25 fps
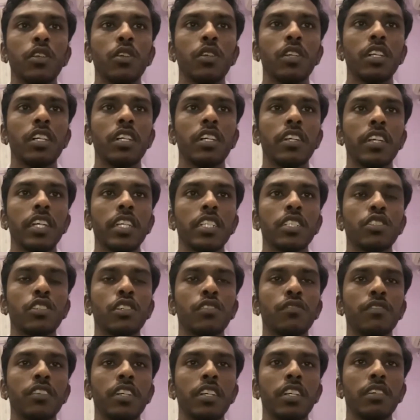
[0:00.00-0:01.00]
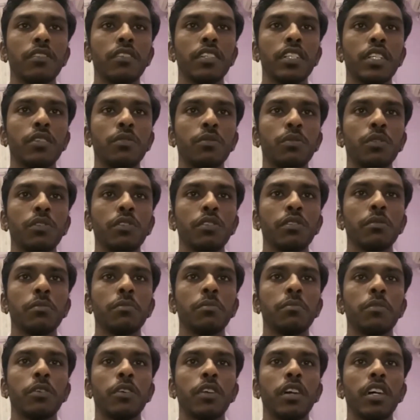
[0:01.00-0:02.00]
a range of derivative wood
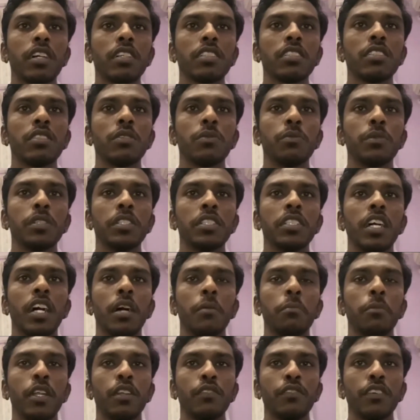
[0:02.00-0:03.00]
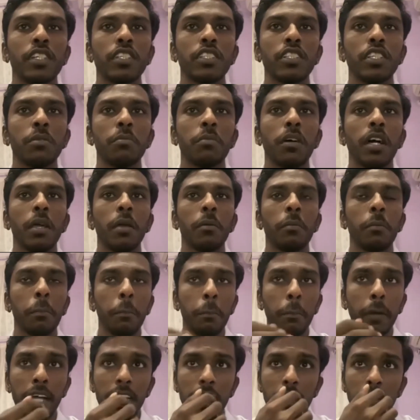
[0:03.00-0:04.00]
products which are manufactured by
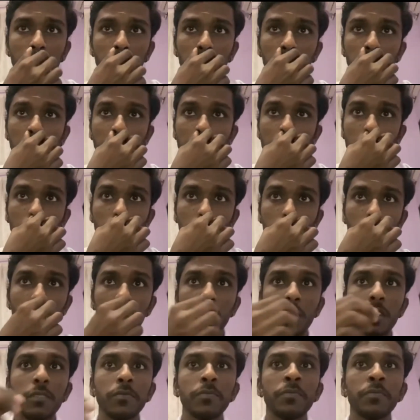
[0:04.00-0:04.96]
binding together wood